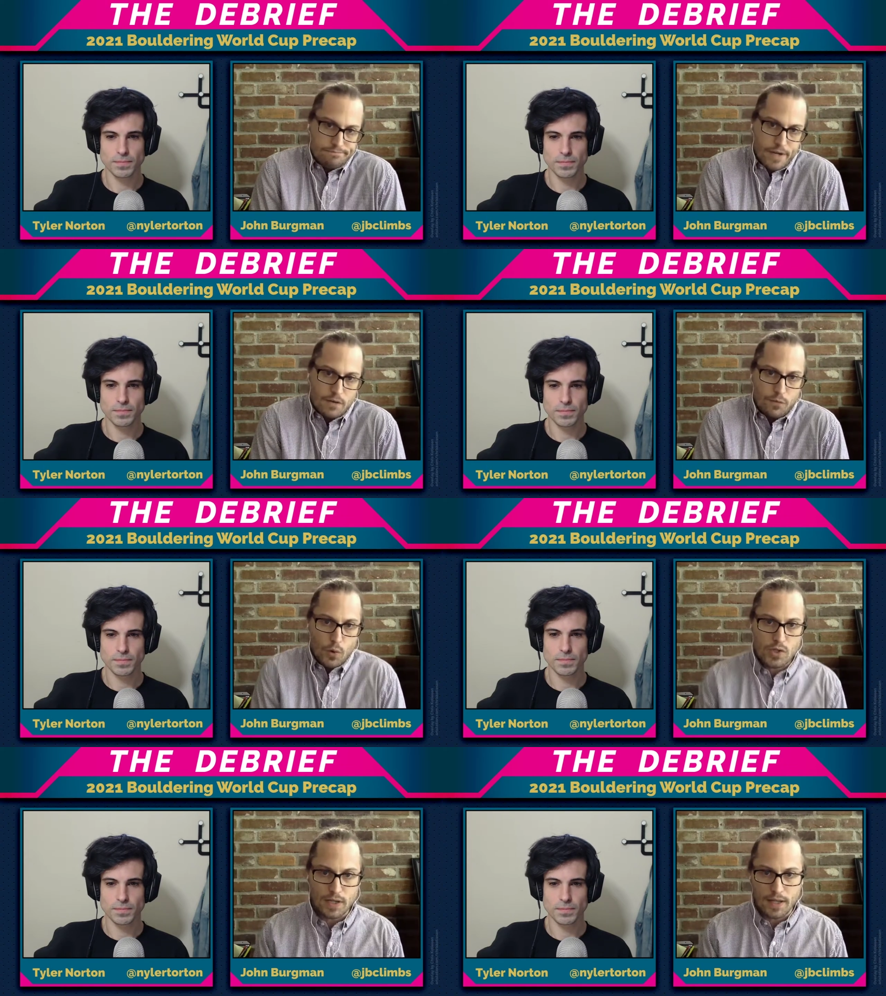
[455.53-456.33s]

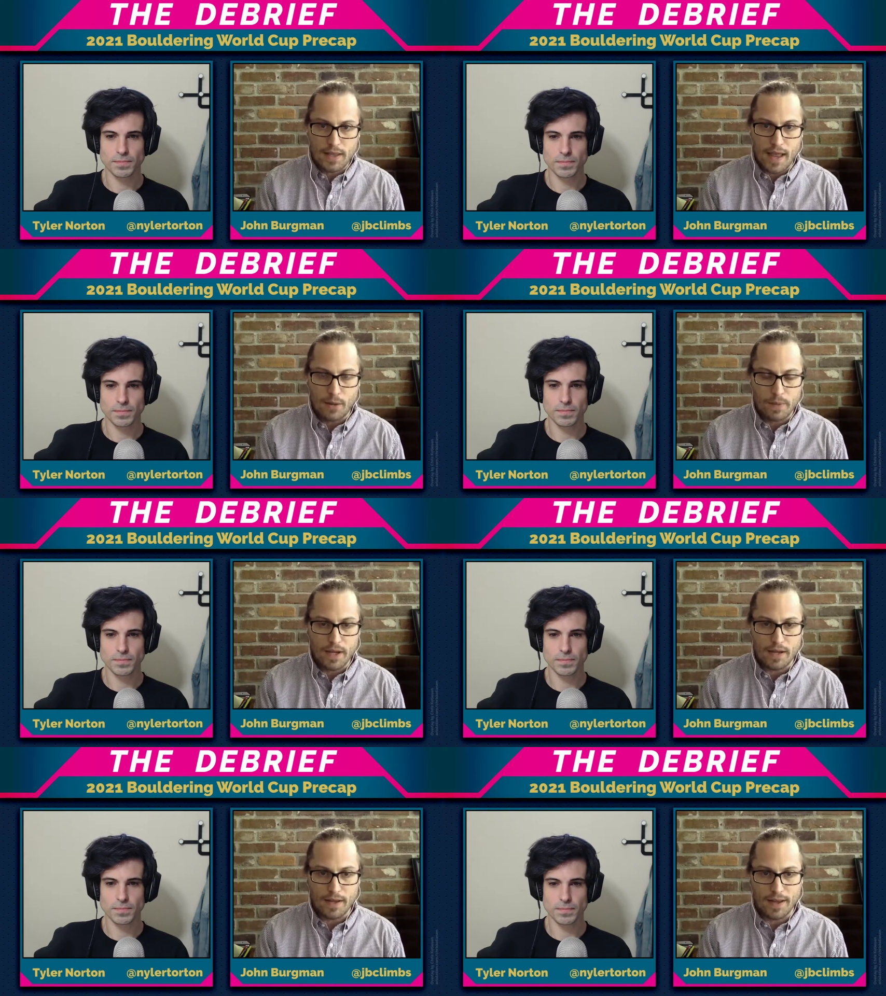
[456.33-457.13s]
Speaker 1: Unfortunately, that'll be
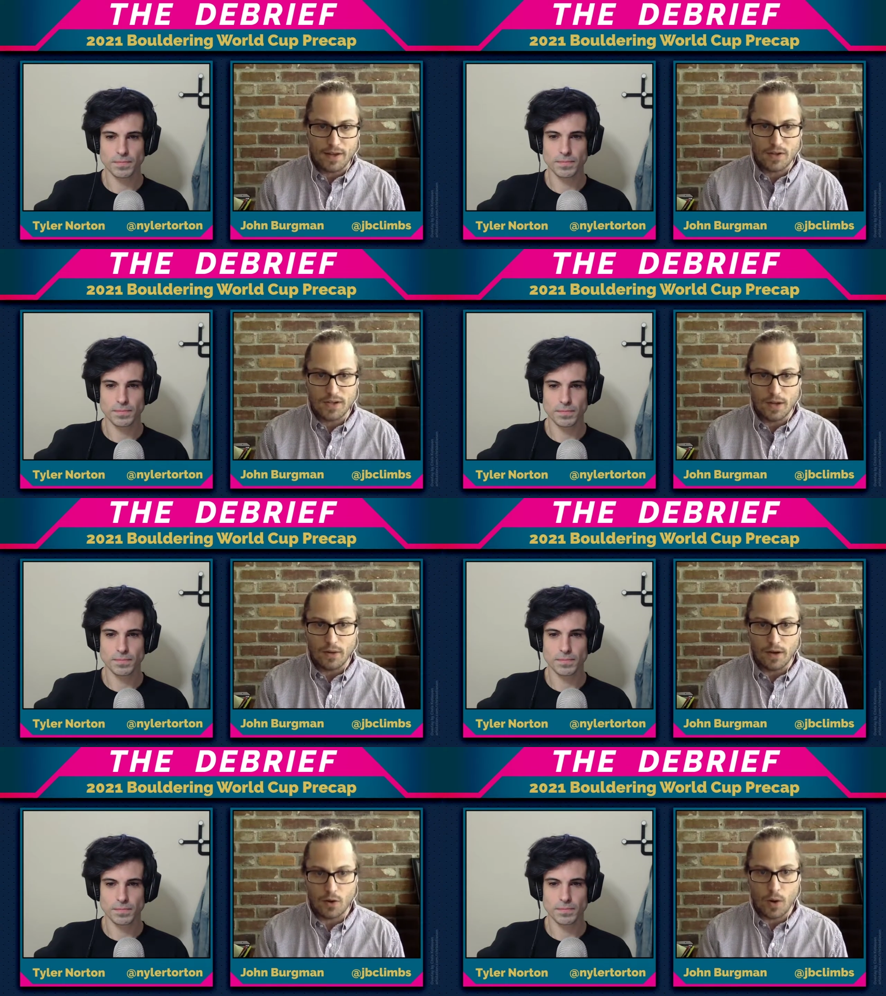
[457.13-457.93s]
a, a, you know
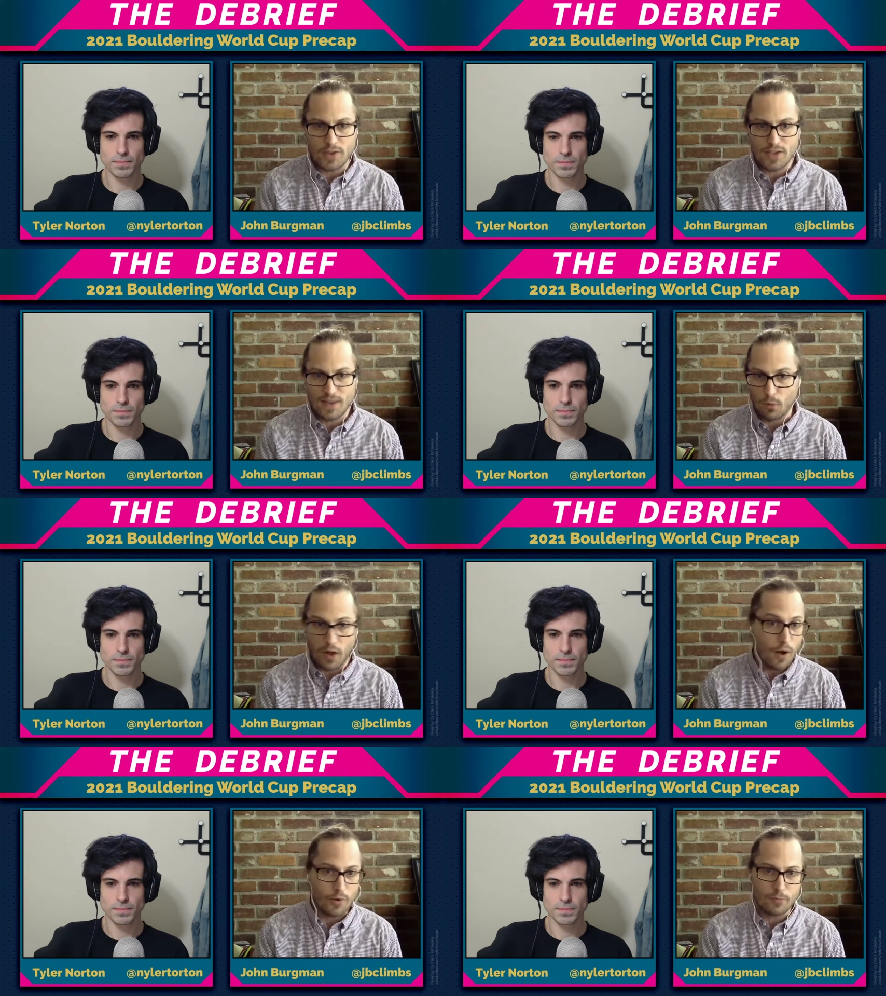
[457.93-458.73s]
a question that we'll
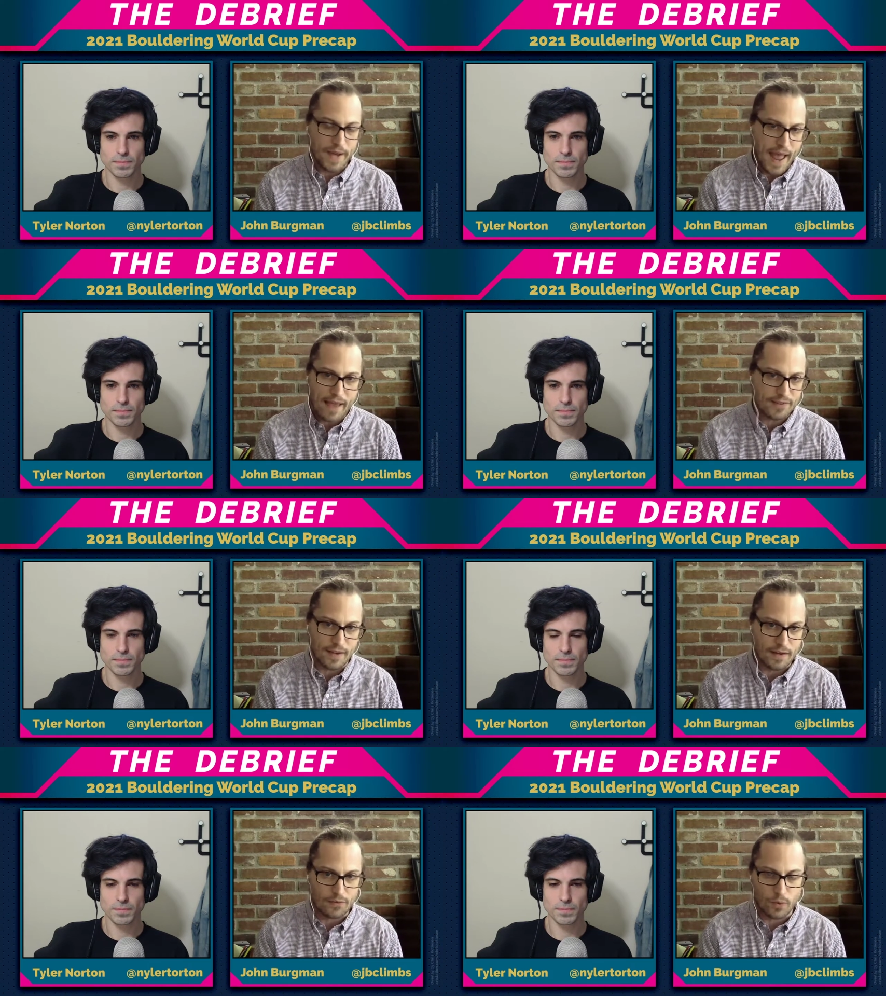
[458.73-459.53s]
always be asking
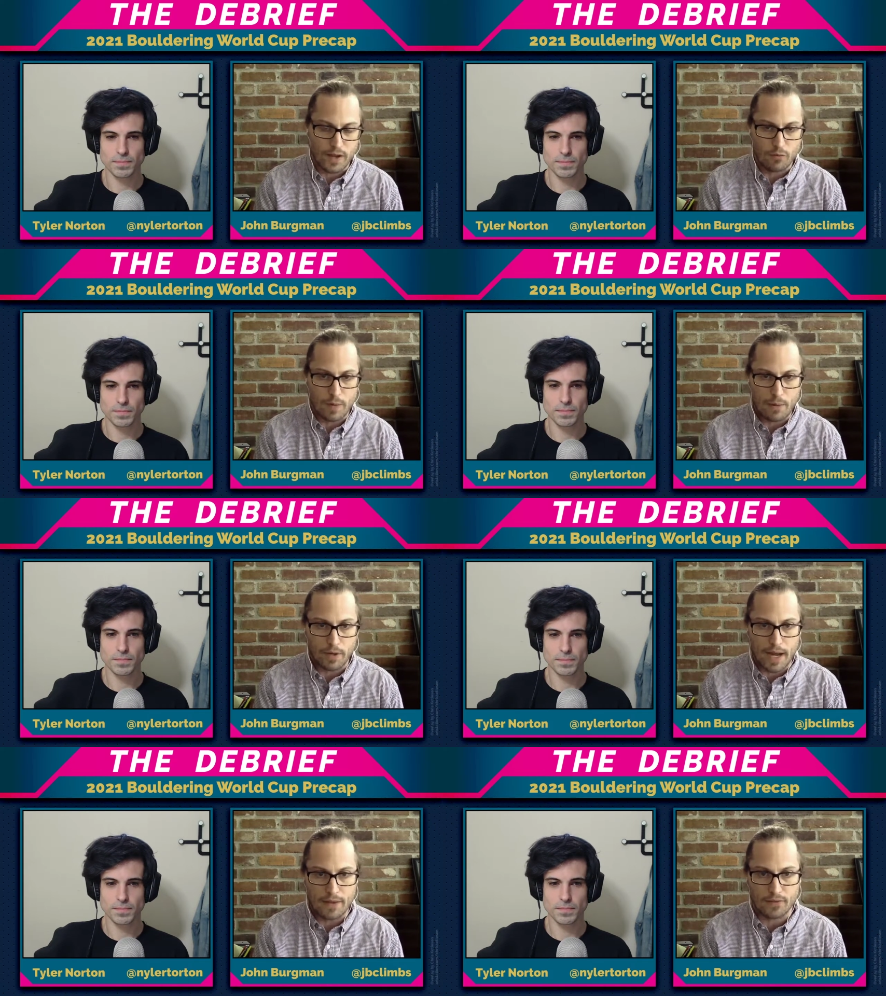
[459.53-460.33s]
because we'll never be able to
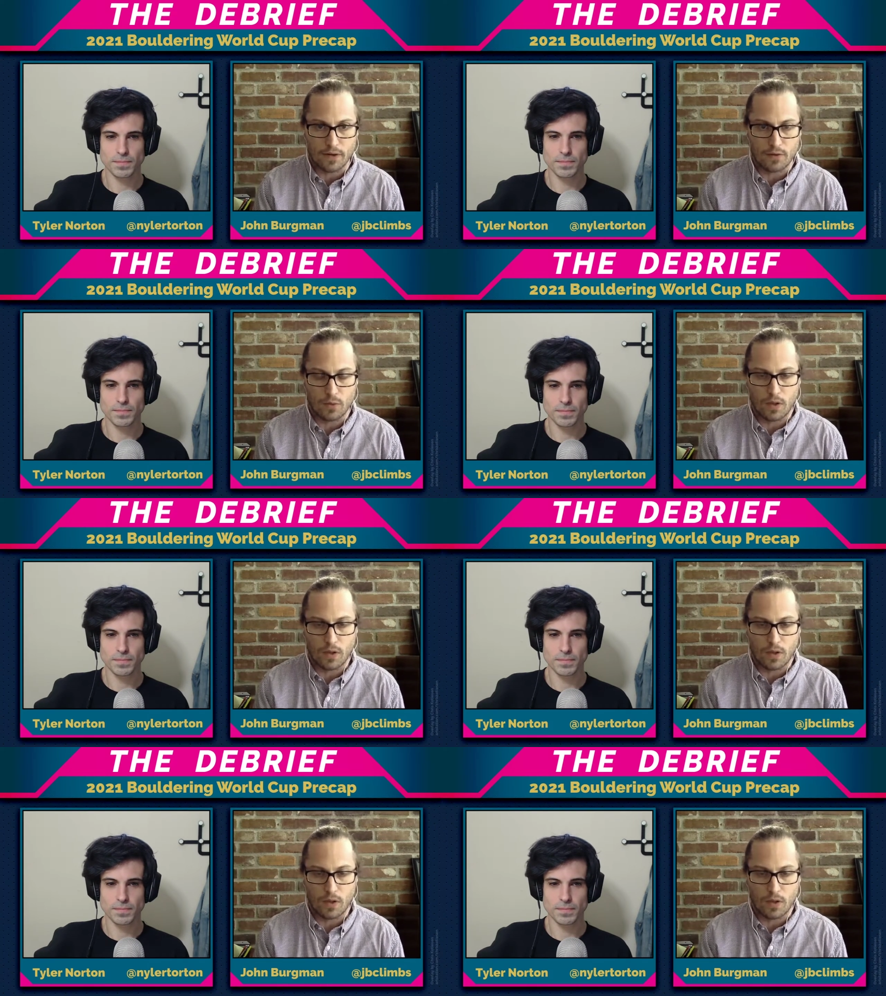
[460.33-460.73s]
answer it because we